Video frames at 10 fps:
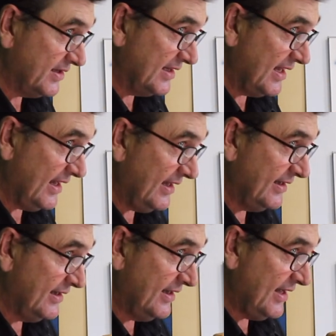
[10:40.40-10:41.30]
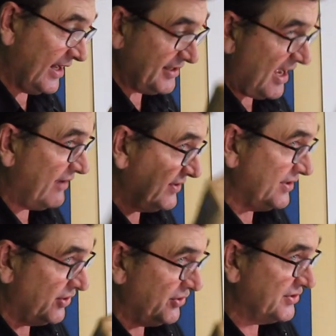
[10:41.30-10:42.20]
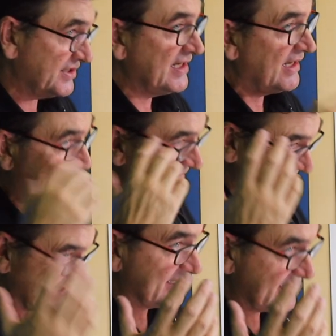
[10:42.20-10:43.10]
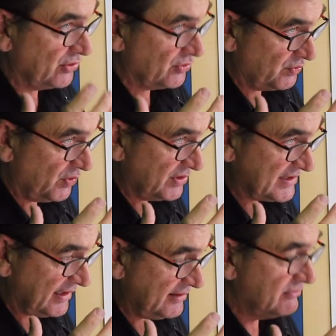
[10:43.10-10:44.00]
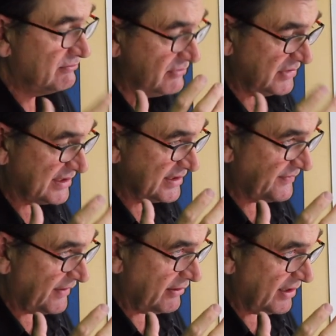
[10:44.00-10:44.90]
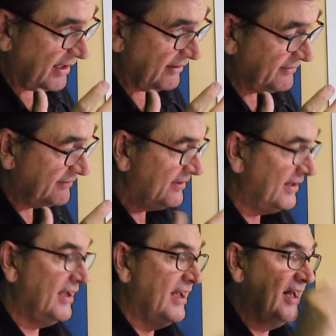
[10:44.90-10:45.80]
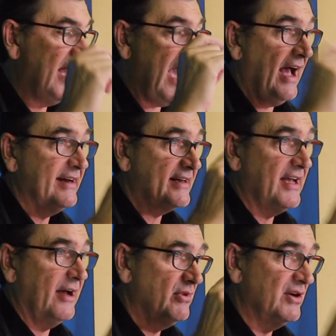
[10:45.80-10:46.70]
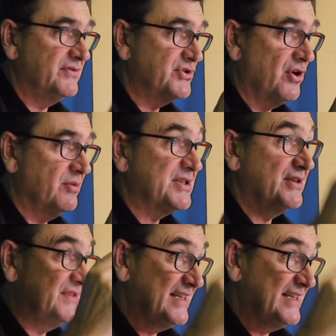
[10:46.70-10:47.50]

in there and you haven't used distilled water, which is fair enough, add a couple of drops of